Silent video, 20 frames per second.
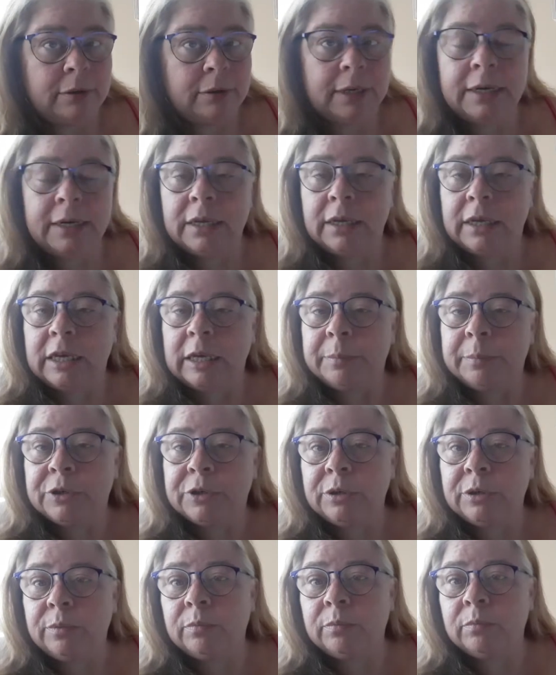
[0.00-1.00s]
and it keeps
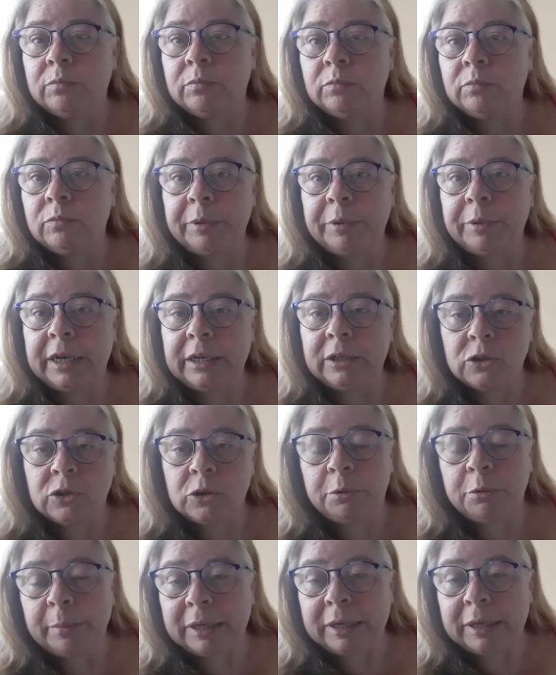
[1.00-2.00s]
you from getting
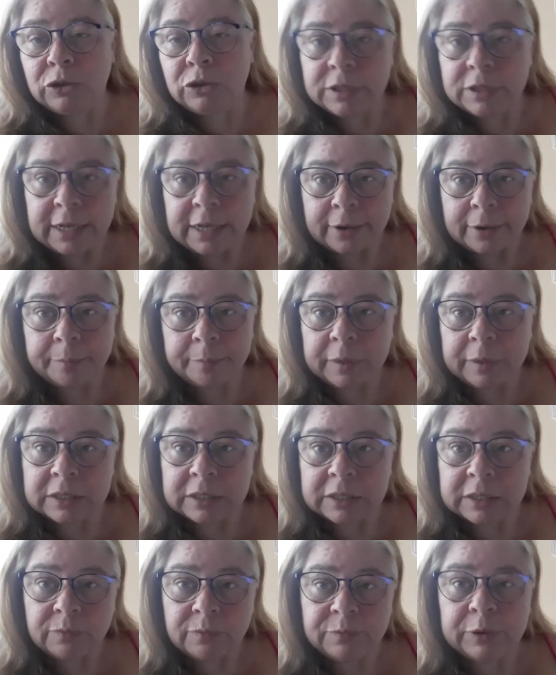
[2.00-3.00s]
super major sick
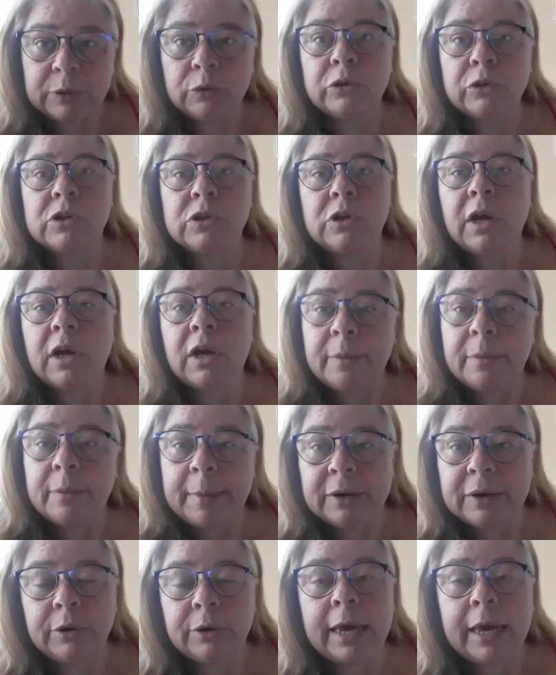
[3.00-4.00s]
because it filters a lot of the
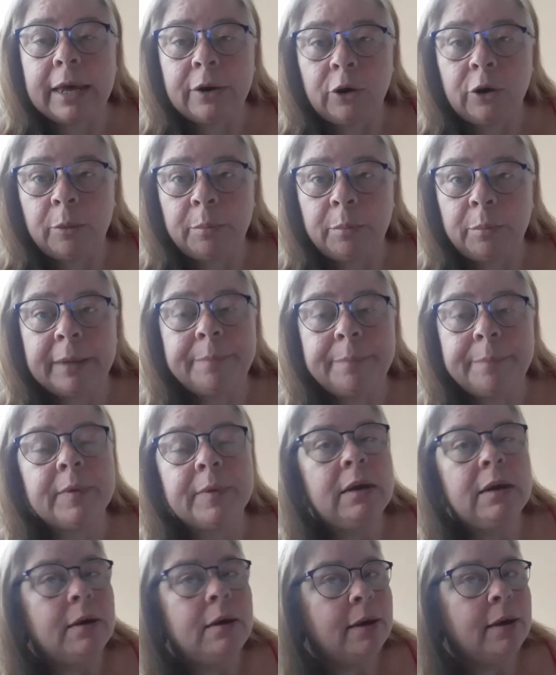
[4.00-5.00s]
bacteria out of your blood.
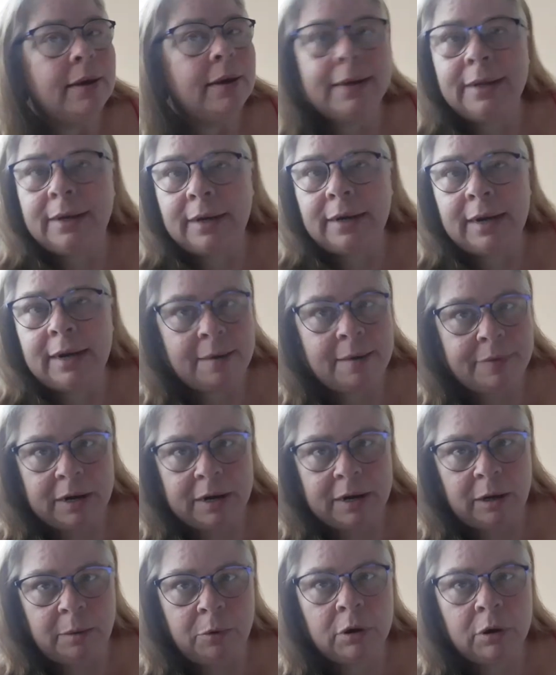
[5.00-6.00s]
He doesn't have that
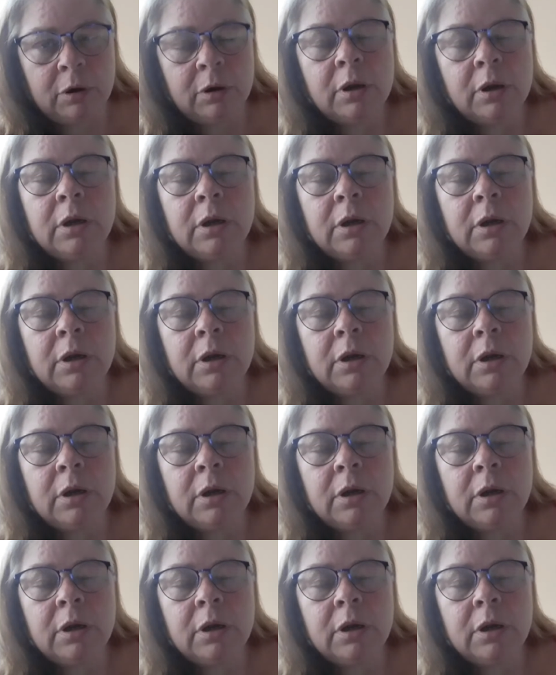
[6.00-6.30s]
anymore.